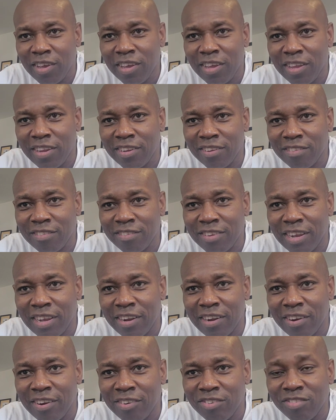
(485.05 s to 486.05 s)
and
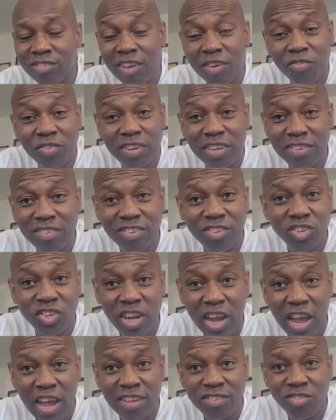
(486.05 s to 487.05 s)
their stuffiness in
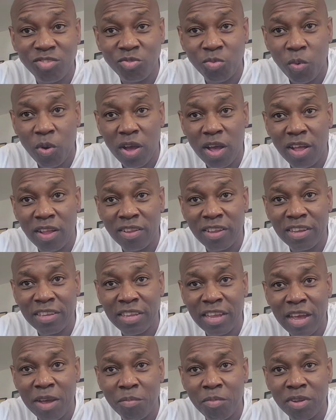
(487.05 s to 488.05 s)
jazz as well, like
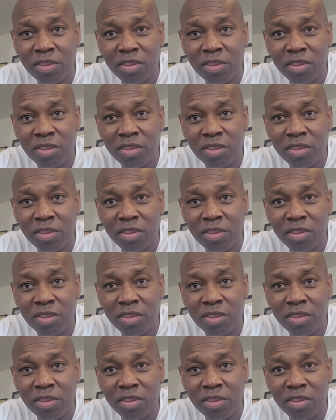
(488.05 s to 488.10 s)
that.